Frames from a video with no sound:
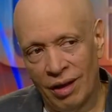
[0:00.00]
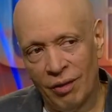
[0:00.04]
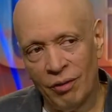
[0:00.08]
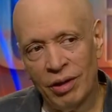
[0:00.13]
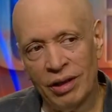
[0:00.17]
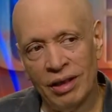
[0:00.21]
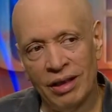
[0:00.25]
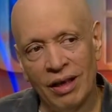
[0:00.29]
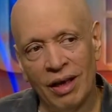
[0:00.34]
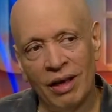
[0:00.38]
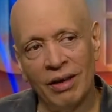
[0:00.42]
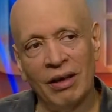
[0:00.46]

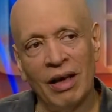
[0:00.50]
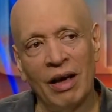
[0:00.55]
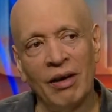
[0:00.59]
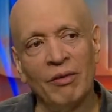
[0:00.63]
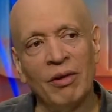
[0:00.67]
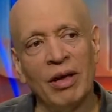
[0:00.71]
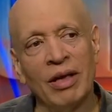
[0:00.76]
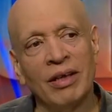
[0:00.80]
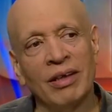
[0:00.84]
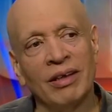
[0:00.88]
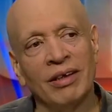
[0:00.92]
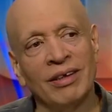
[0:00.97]
I
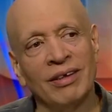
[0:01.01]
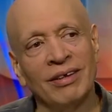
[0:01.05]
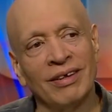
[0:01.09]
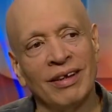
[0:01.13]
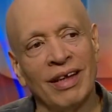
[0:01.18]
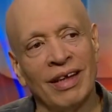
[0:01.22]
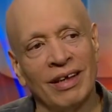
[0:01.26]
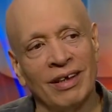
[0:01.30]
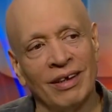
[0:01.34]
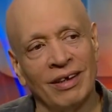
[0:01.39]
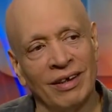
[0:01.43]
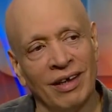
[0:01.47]
write
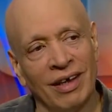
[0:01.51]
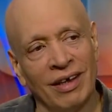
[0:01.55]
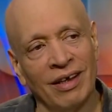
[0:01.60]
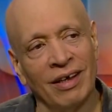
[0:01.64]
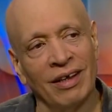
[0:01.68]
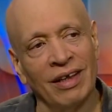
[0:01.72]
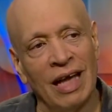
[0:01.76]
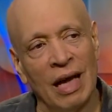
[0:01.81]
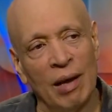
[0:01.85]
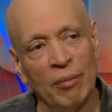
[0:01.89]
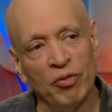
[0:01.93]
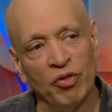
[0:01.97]
a
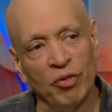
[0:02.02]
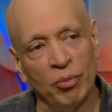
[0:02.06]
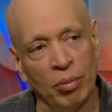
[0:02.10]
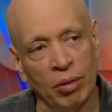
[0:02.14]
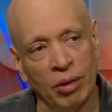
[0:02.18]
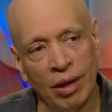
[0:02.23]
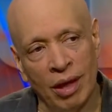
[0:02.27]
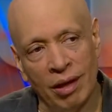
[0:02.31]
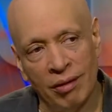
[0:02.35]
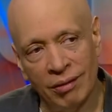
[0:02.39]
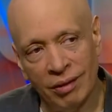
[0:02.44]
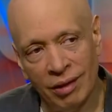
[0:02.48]

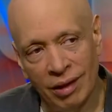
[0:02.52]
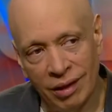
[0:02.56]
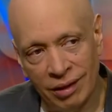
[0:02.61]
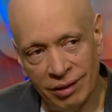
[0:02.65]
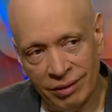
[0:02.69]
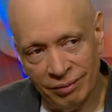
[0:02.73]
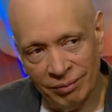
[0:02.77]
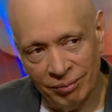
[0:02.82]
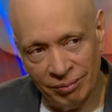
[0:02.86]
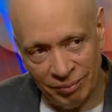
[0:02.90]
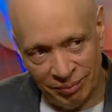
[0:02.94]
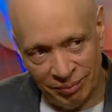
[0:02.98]
collapsible outline.